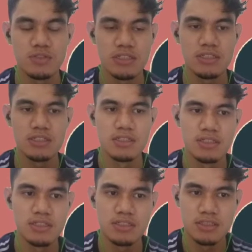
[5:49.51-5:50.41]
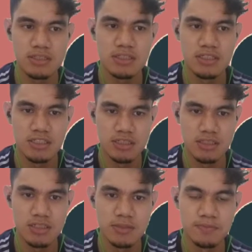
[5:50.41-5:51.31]
traded
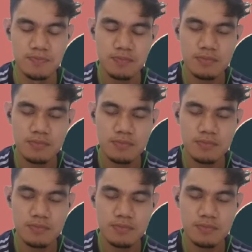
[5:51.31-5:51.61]
internationally.